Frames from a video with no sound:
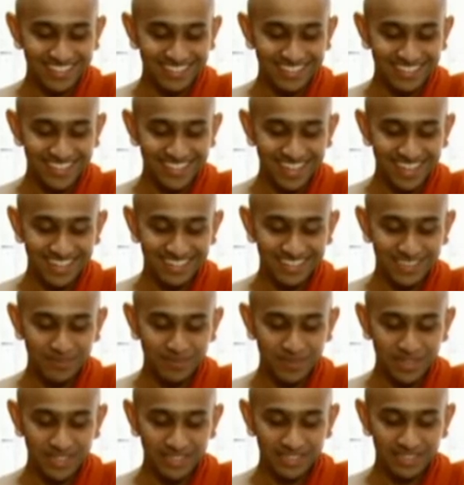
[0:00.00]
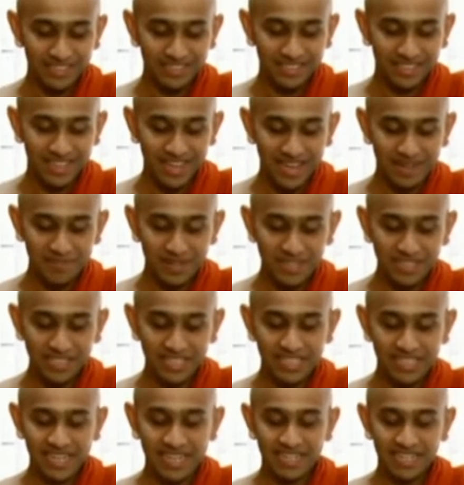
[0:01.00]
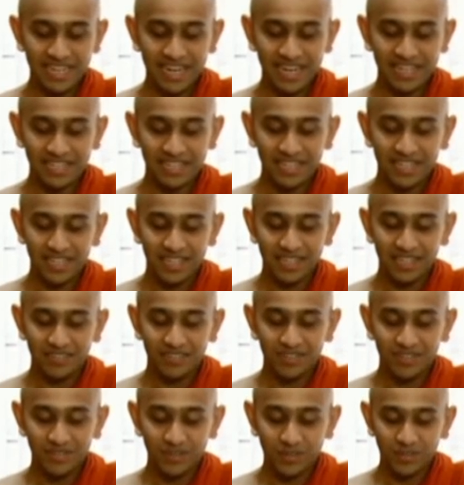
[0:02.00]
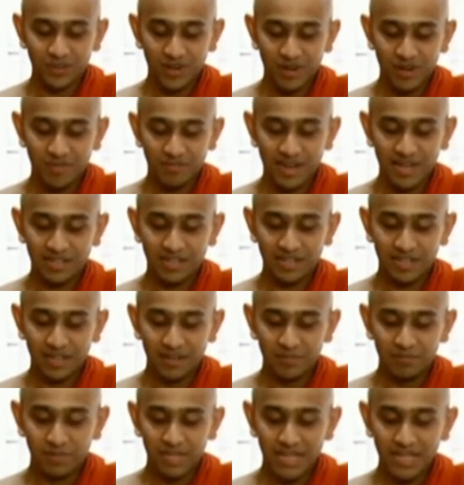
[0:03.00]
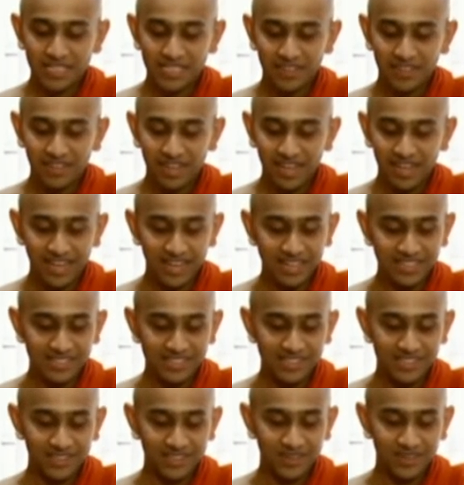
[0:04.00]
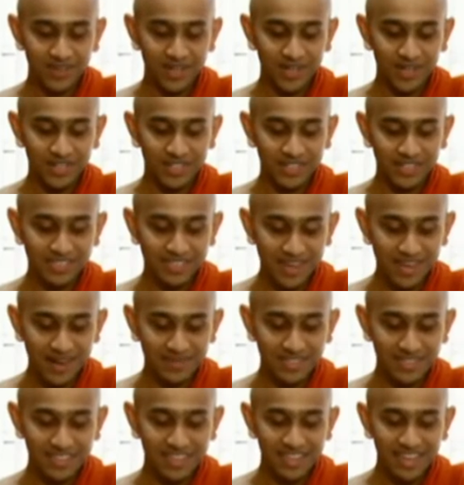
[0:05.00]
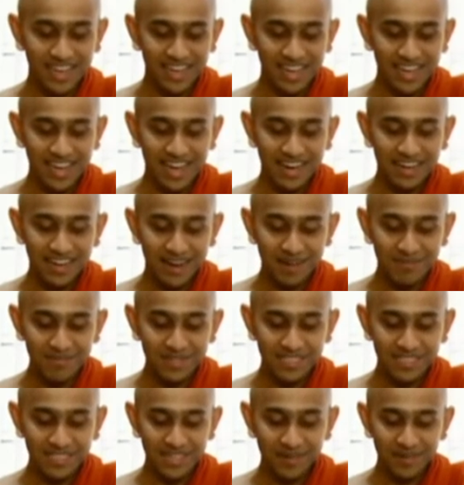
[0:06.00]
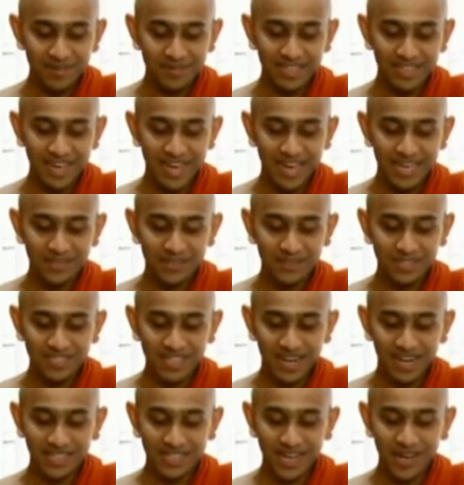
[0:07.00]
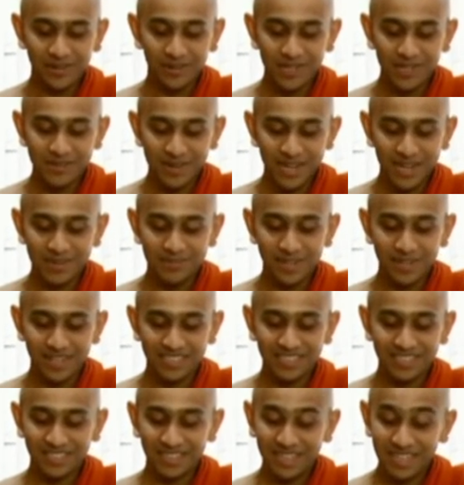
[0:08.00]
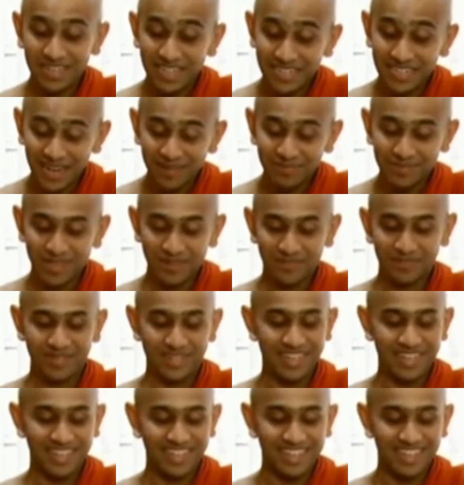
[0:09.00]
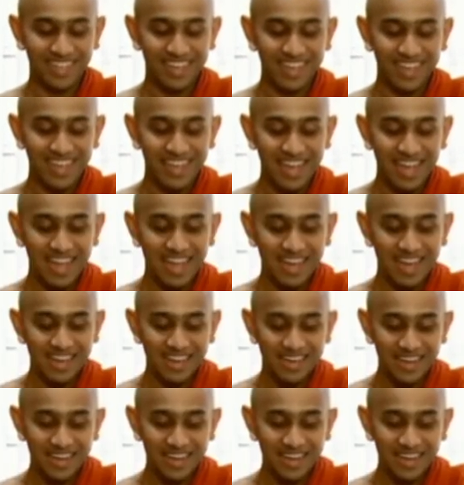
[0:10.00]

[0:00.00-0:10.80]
chant the Pirit and meditate at night, we go to Amma and place our hands on her stomach and rub her tummy as we chant the Angulimala Pirita 3 times every day. And